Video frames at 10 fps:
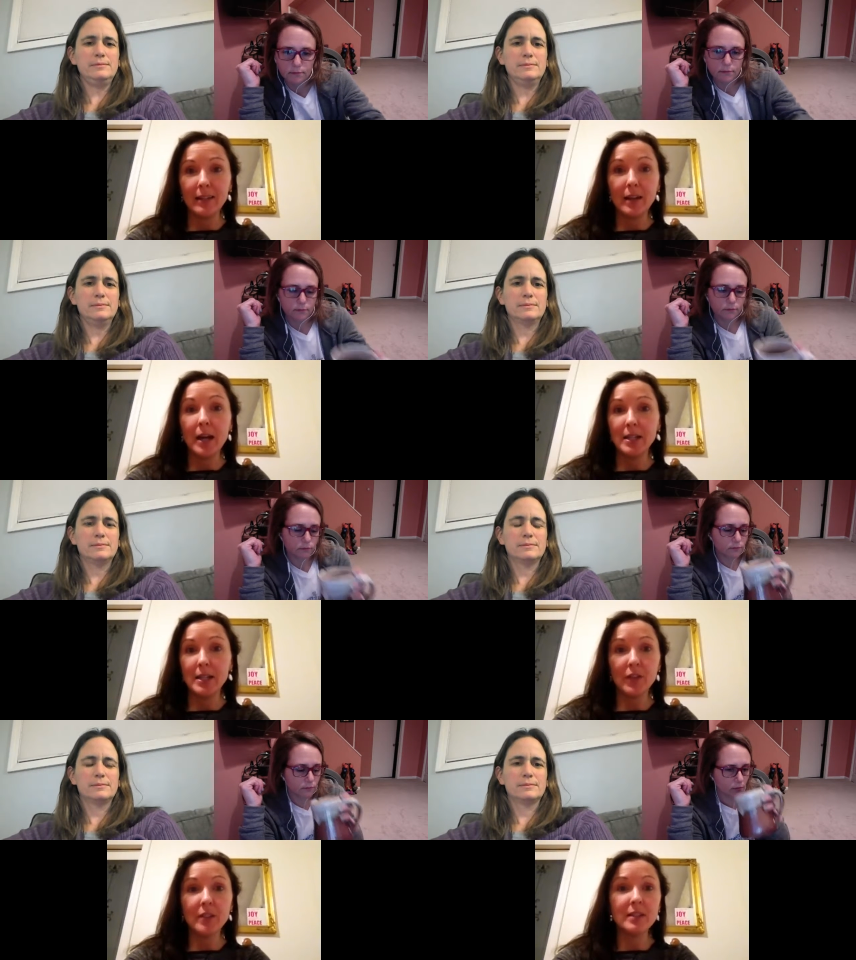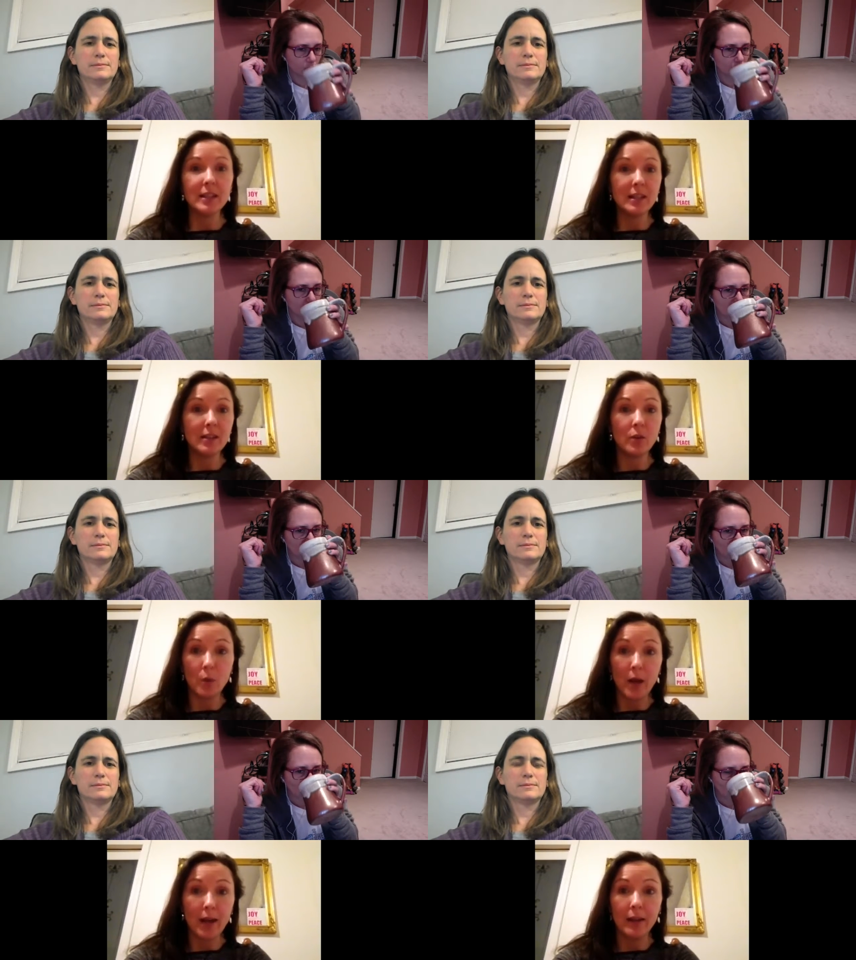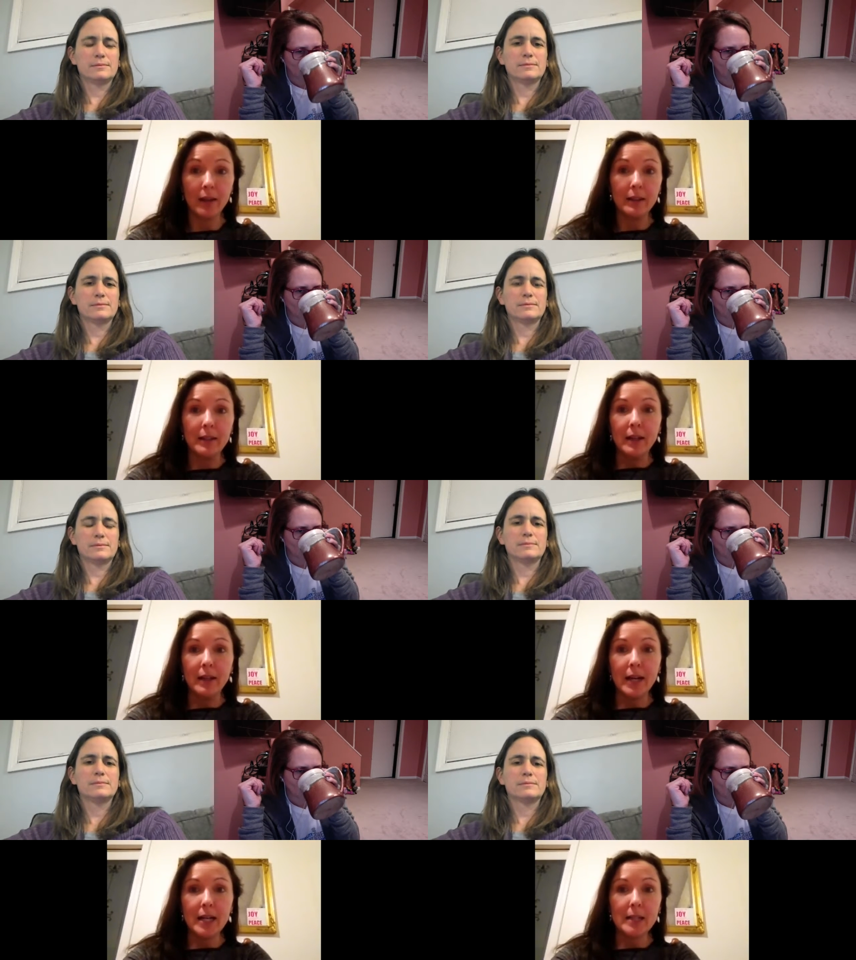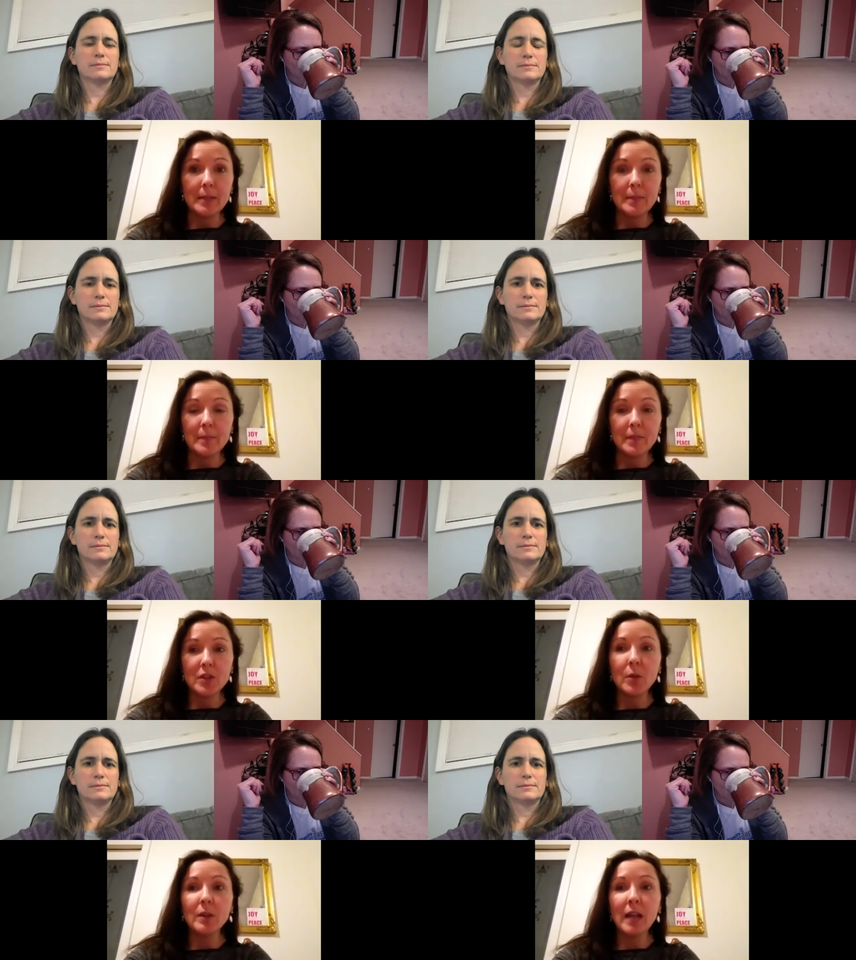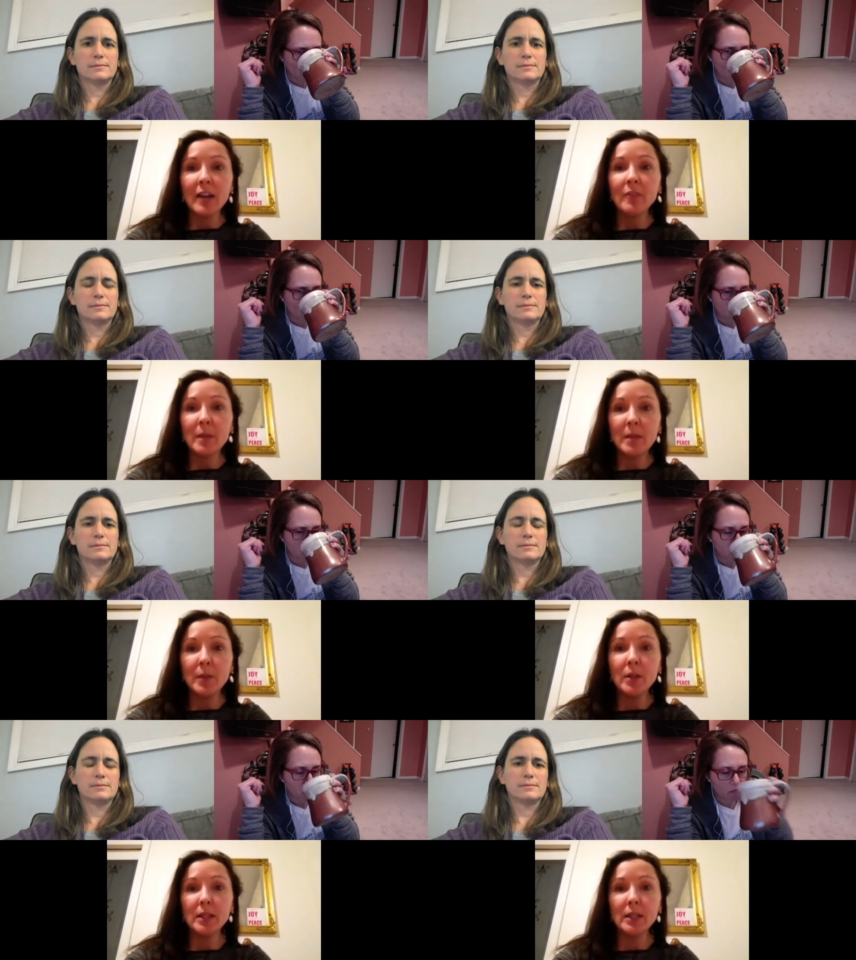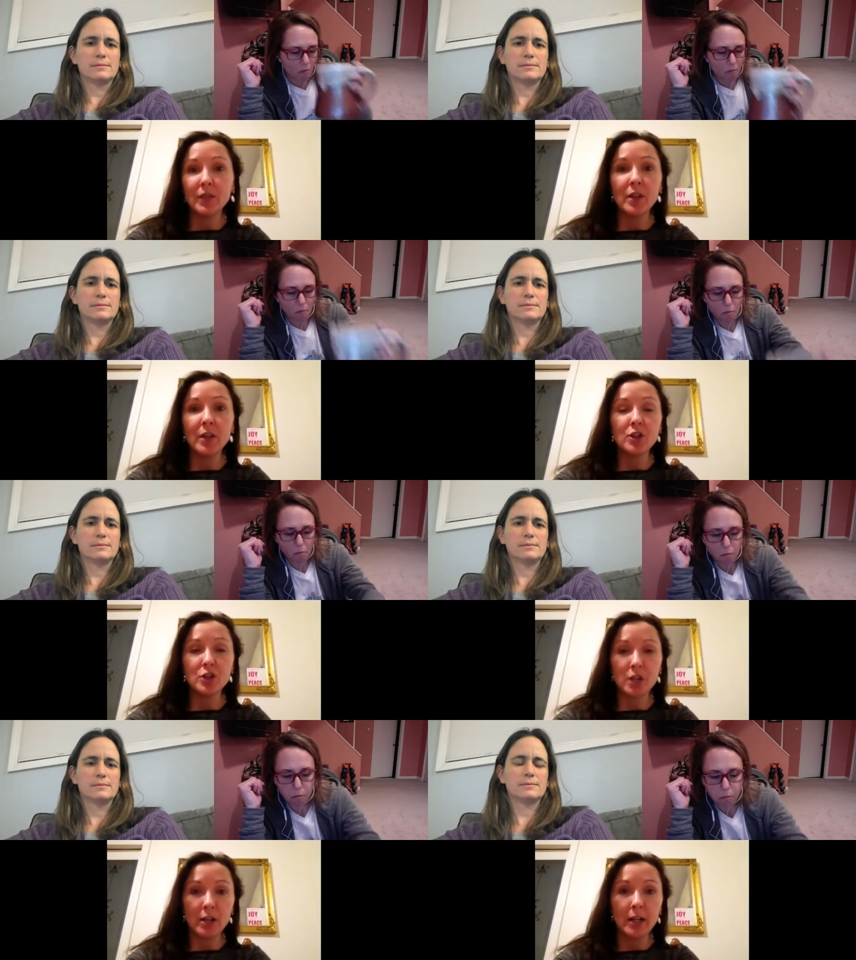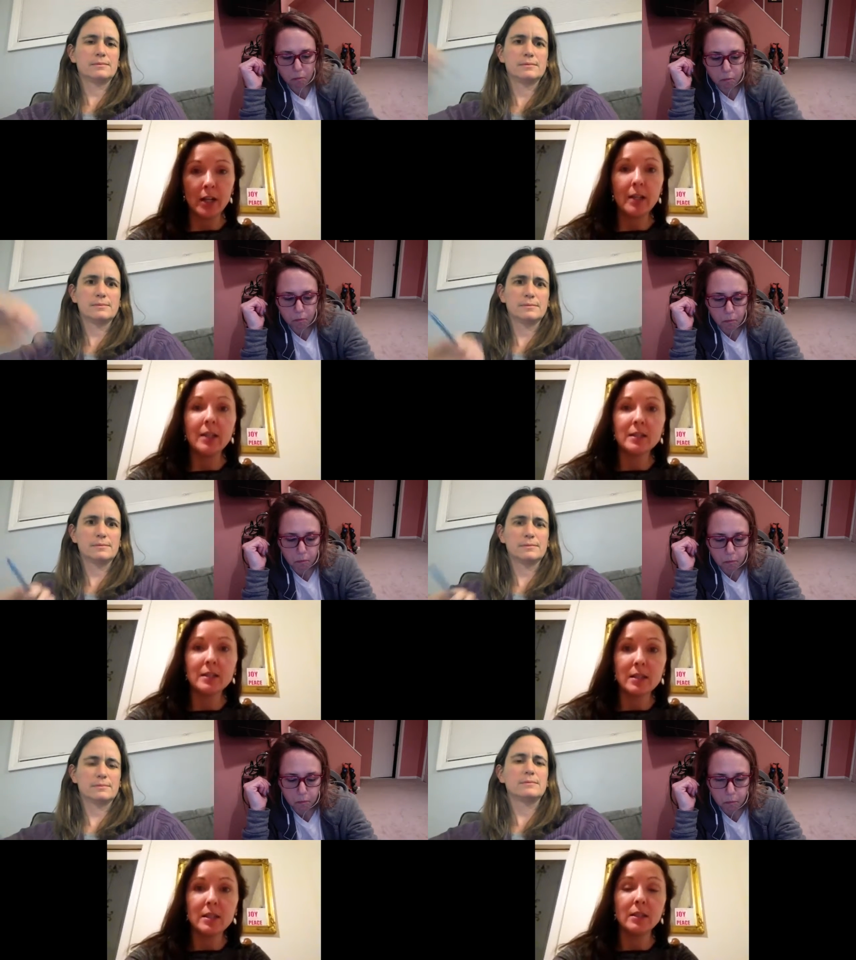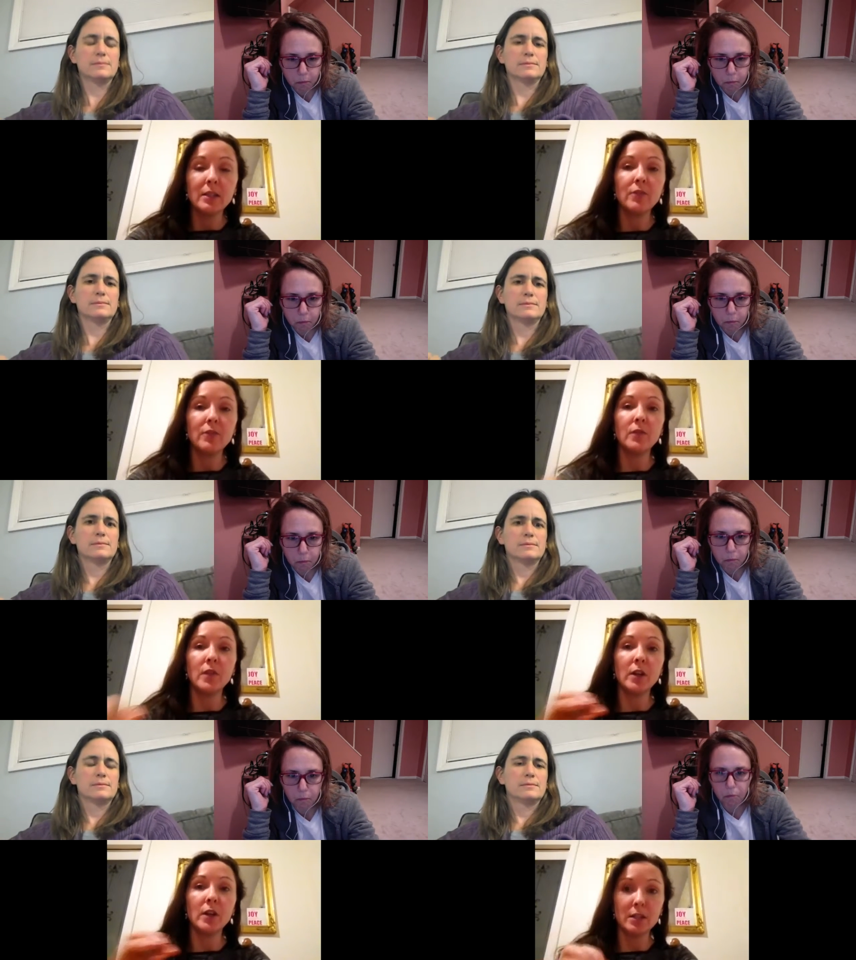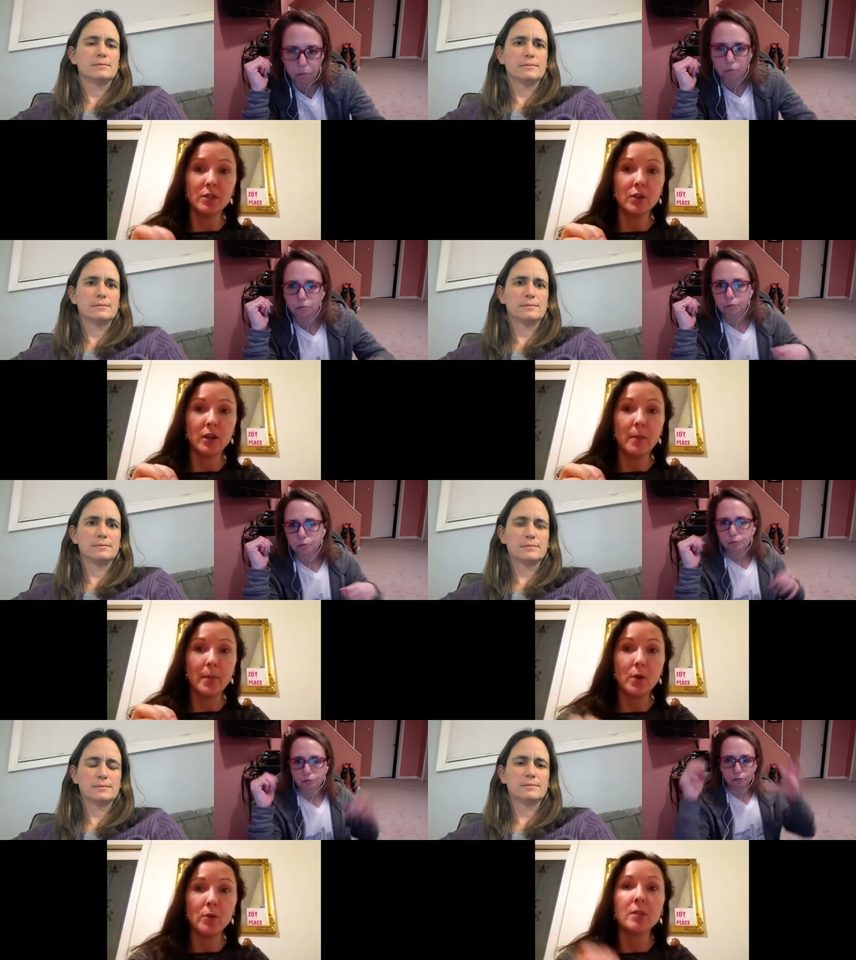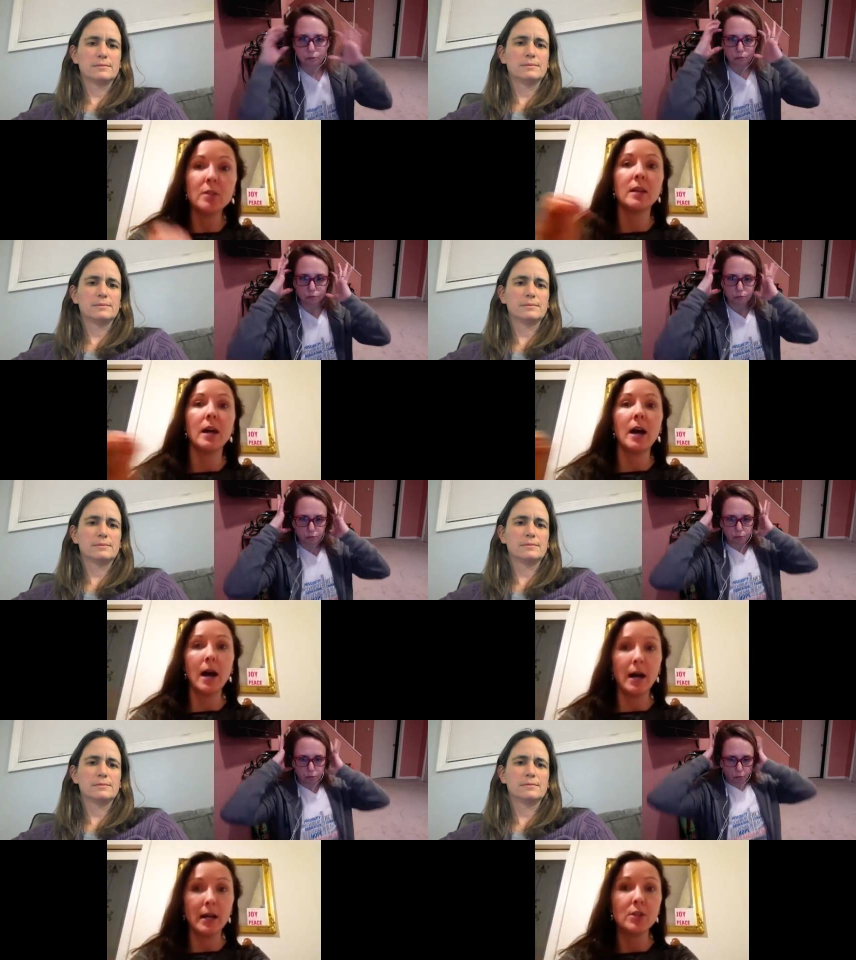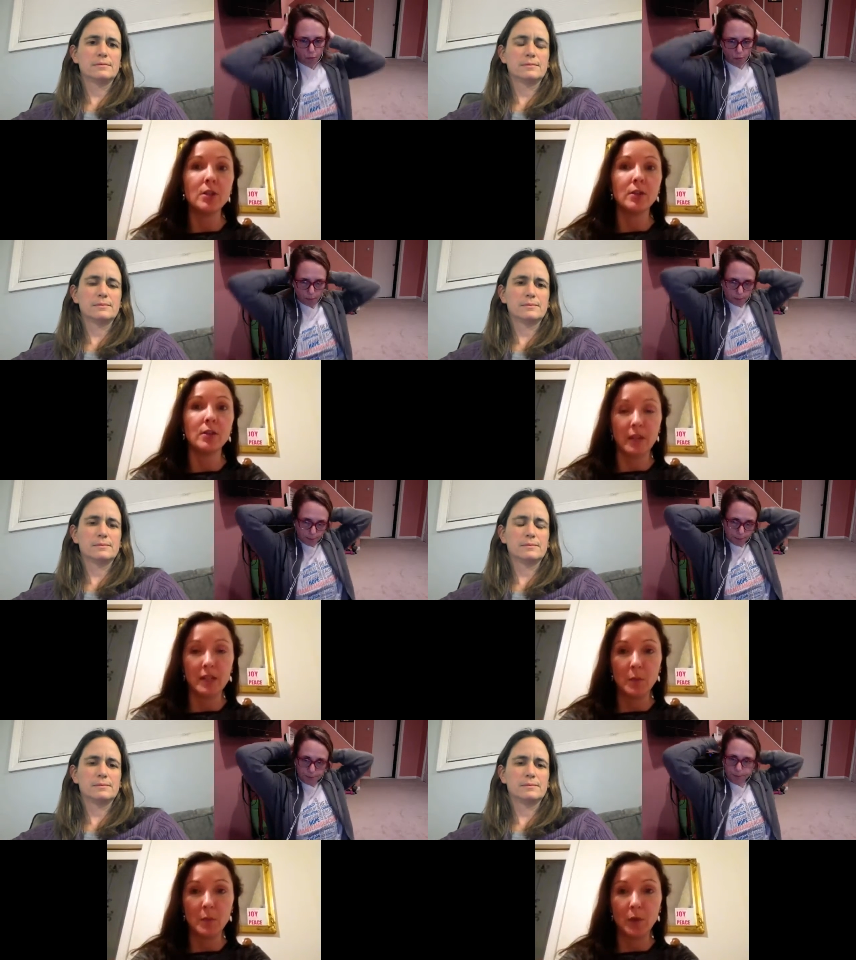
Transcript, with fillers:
Speaker 1: a difference either way. Um, so a lot of people, if they're sharing consistently their Instagram posts onto their Facebook